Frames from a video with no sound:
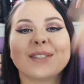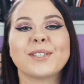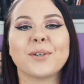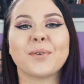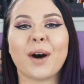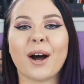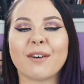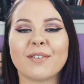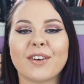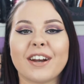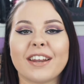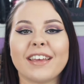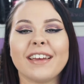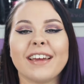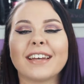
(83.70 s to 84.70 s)
so
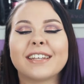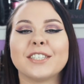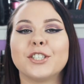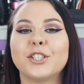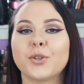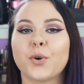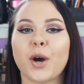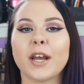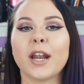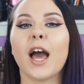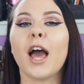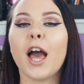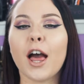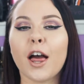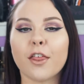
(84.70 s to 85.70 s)
already, and
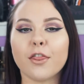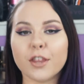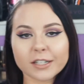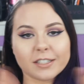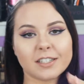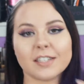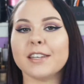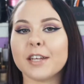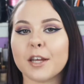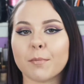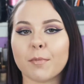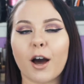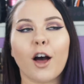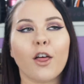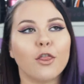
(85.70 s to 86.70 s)
join the
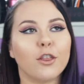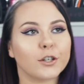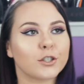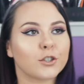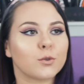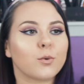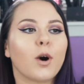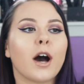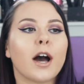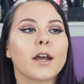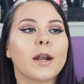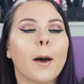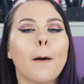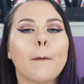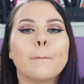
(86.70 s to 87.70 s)
team, the
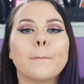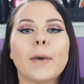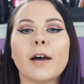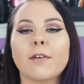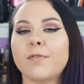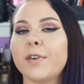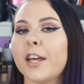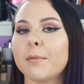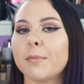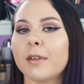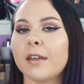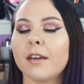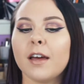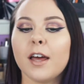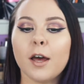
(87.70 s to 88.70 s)
squad, my
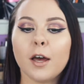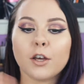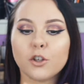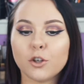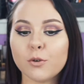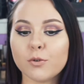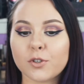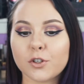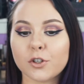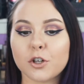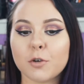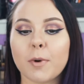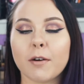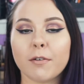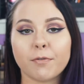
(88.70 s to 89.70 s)
family,
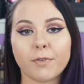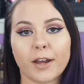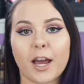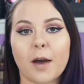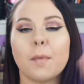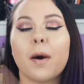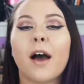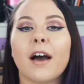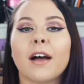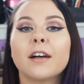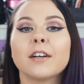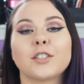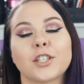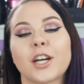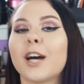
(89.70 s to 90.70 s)
YouTube fam.
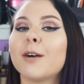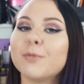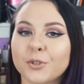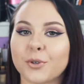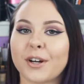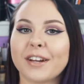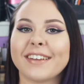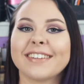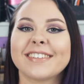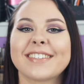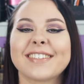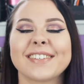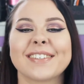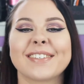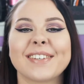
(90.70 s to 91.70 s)
Come join it.
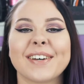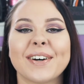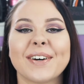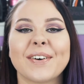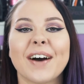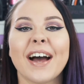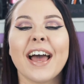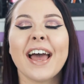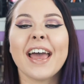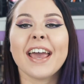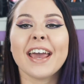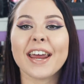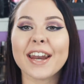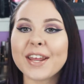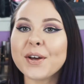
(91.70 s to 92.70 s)
So
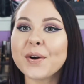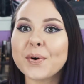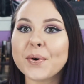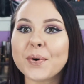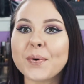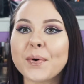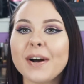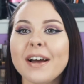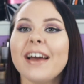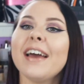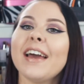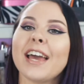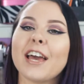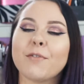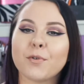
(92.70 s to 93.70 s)
anywho,
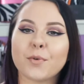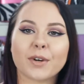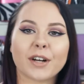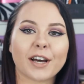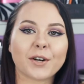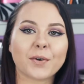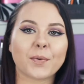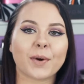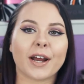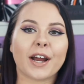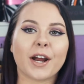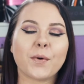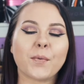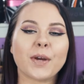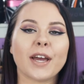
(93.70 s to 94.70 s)
if you are not
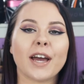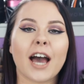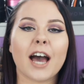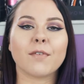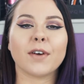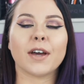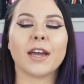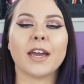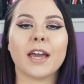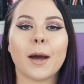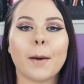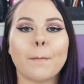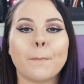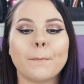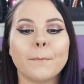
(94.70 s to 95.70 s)
aware, we have
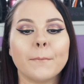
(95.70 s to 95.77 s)
a